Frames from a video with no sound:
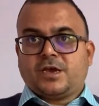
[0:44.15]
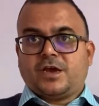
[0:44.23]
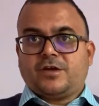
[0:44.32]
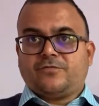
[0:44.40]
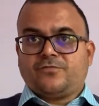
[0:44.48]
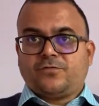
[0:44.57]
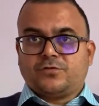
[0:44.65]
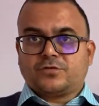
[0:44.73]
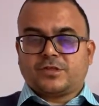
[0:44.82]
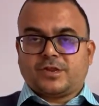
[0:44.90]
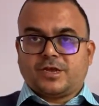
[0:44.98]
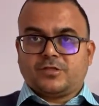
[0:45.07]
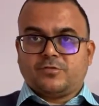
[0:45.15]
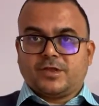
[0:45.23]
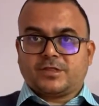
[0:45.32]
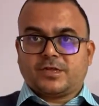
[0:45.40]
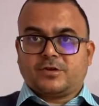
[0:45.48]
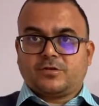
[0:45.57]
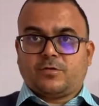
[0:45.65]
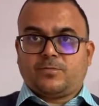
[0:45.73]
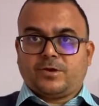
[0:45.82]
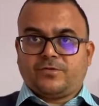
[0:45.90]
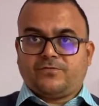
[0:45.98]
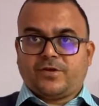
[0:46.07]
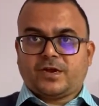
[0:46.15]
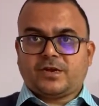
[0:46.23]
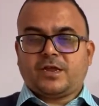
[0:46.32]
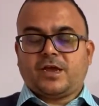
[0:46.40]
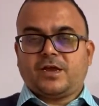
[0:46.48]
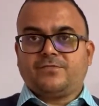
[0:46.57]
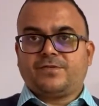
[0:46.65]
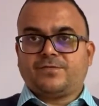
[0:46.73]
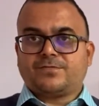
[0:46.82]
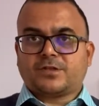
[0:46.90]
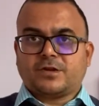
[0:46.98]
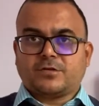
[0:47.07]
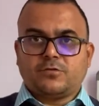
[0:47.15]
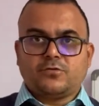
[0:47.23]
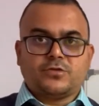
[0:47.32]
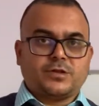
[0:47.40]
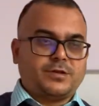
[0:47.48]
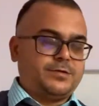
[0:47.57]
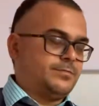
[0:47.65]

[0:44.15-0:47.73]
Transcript: and fourth, resonance and Doppler effect; and fifth, conclusion.